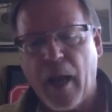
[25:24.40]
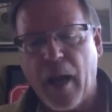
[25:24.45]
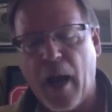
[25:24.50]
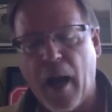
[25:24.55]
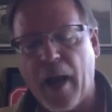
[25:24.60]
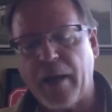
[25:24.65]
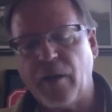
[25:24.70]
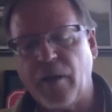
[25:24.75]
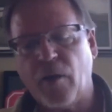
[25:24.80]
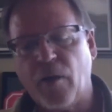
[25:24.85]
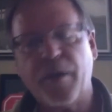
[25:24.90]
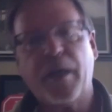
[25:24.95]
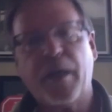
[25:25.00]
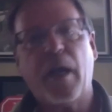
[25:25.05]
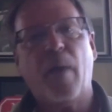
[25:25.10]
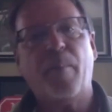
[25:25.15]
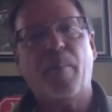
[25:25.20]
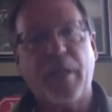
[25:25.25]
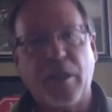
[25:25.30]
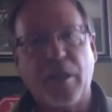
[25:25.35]
I know the
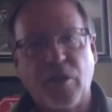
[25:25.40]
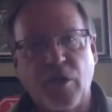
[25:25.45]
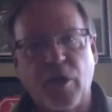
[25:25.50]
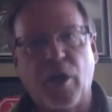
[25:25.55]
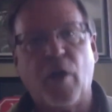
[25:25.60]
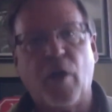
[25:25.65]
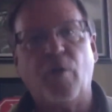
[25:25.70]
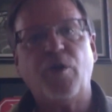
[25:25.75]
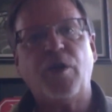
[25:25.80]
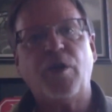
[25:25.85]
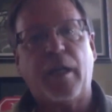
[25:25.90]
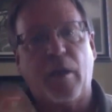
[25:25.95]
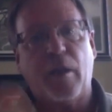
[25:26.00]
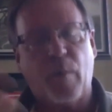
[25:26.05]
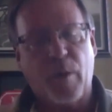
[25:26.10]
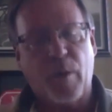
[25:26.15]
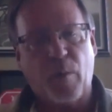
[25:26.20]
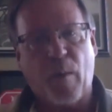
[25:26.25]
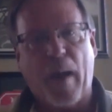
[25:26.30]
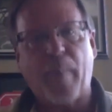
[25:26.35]
company's negotiating
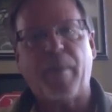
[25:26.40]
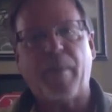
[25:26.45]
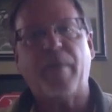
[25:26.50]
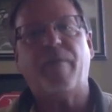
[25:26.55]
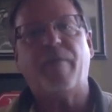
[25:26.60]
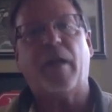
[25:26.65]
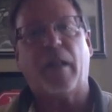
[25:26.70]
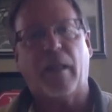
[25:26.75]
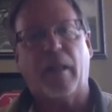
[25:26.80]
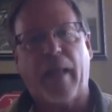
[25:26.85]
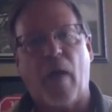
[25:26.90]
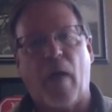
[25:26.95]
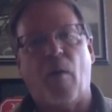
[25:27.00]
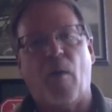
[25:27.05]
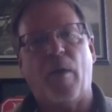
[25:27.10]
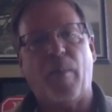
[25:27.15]
with Rapid Funnel now,